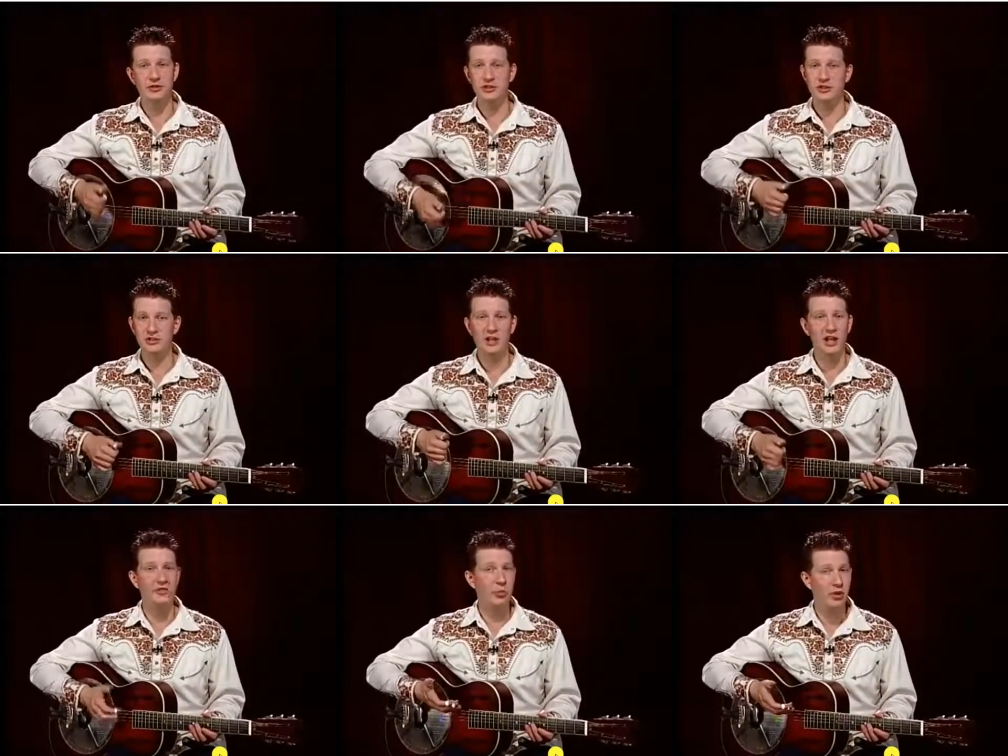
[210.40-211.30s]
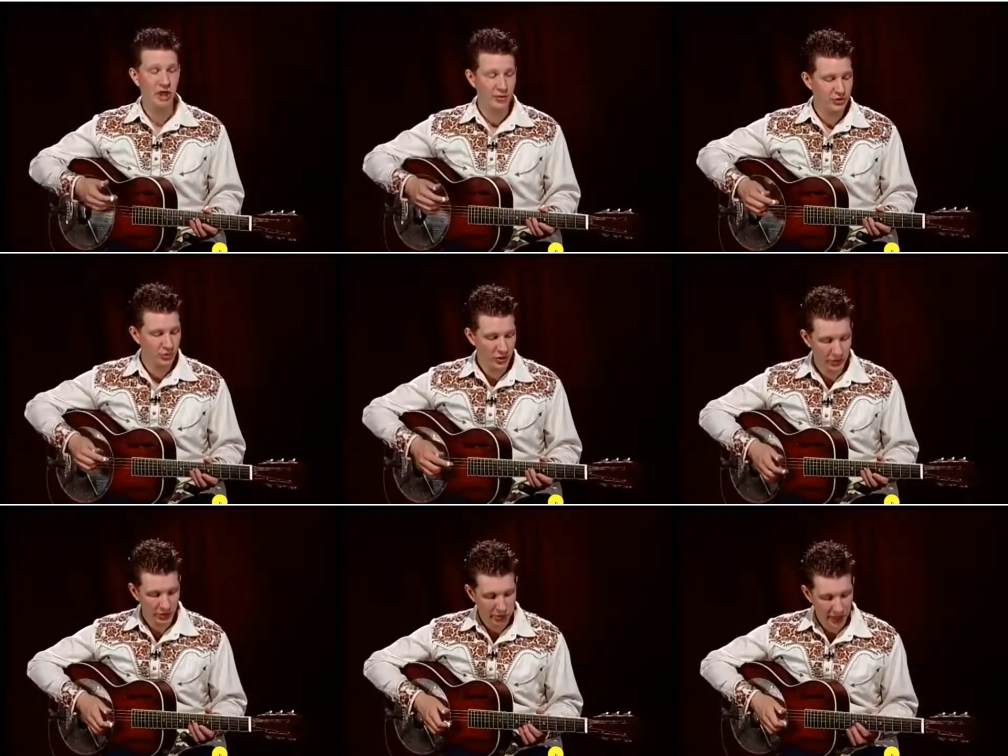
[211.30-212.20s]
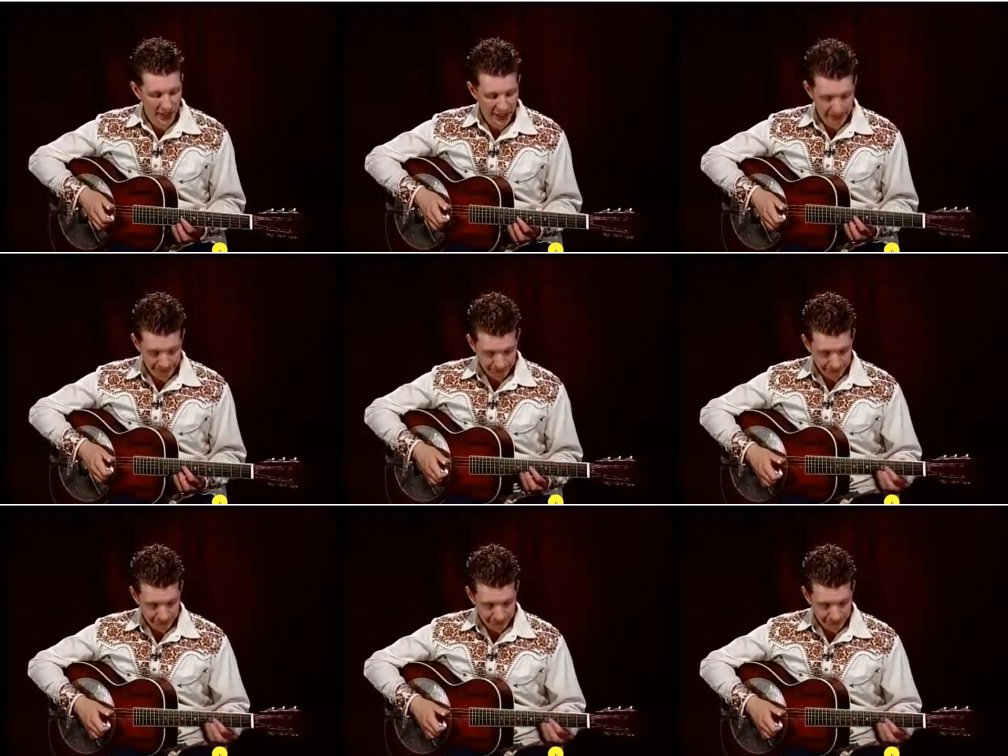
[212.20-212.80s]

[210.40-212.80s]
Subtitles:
so just kind of apply what you want to apply.